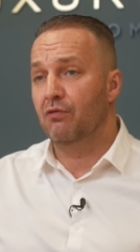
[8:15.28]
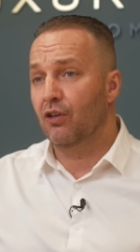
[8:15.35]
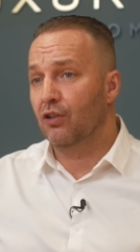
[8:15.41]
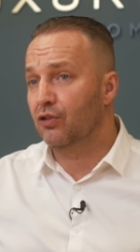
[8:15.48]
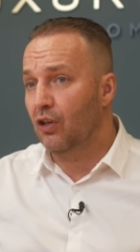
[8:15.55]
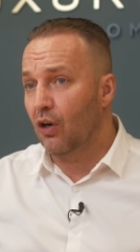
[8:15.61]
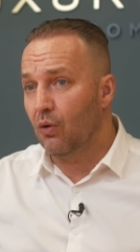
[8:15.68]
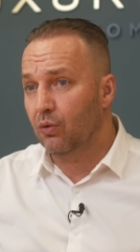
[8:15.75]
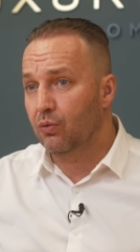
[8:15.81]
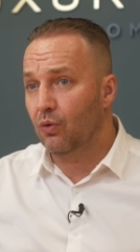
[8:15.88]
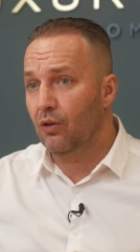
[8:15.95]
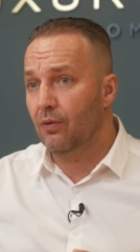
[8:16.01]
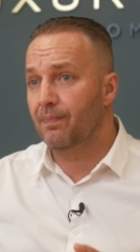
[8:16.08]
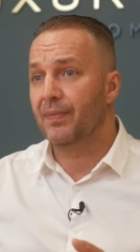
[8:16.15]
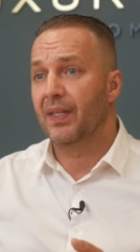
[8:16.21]
rose gold
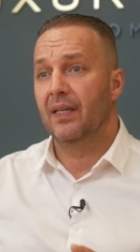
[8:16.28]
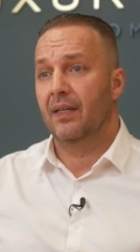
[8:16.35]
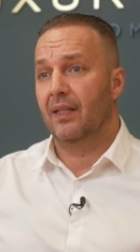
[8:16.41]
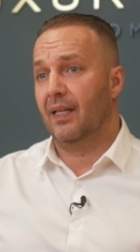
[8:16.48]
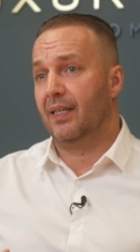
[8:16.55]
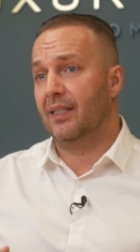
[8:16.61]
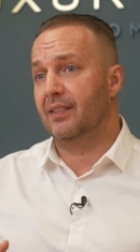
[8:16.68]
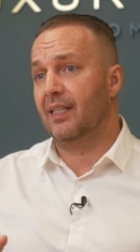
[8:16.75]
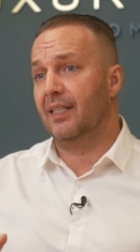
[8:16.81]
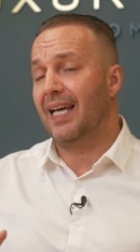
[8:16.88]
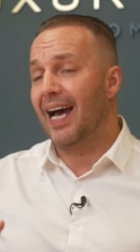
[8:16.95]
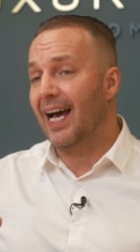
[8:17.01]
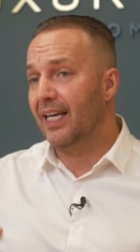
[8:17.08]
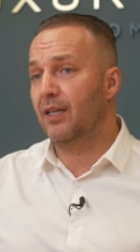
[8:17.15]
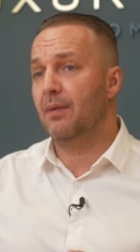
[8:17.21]
one, like I said,
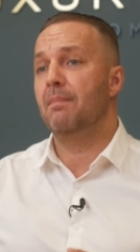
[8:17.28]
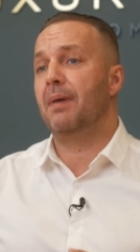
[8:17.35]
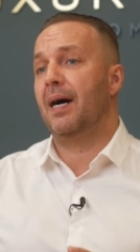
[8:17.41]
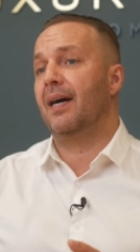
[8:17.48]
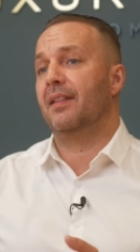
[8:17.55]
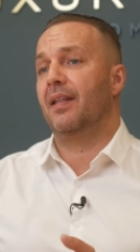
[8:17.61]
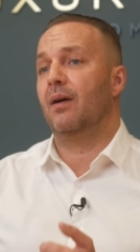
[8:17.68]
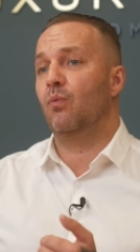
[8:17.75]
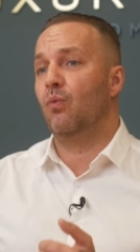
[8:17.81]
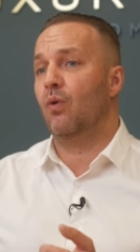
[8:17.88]
I can buy that